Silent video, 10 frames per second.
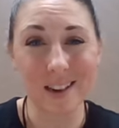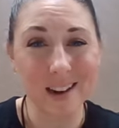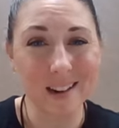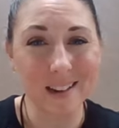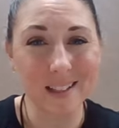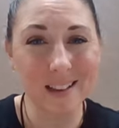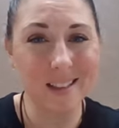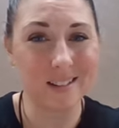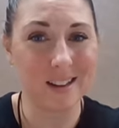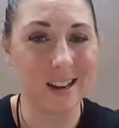technically
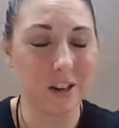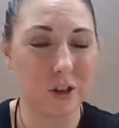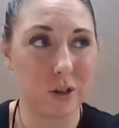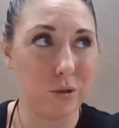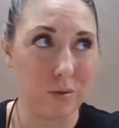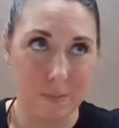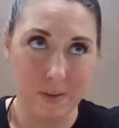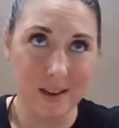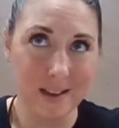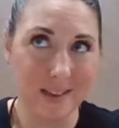they're not
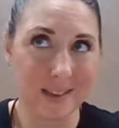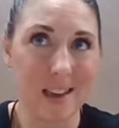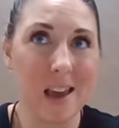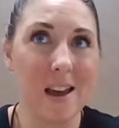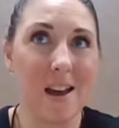triplets.